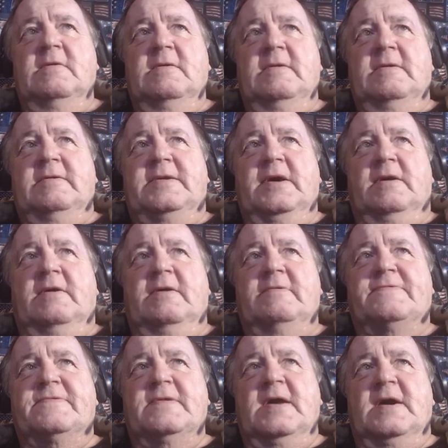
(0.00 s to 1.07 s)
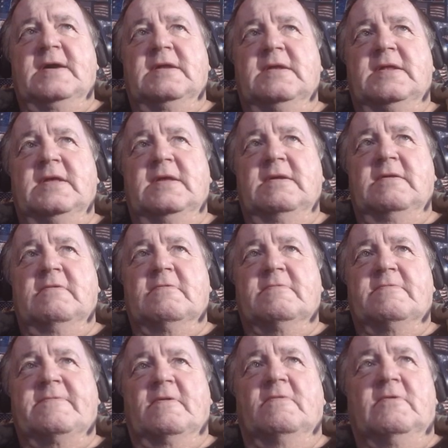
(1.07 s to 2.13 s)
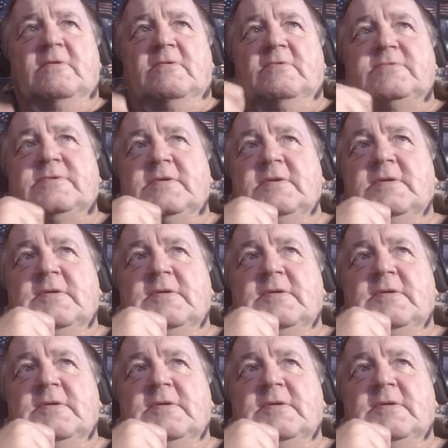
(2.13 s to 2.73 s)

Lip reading: until I was 19 years old,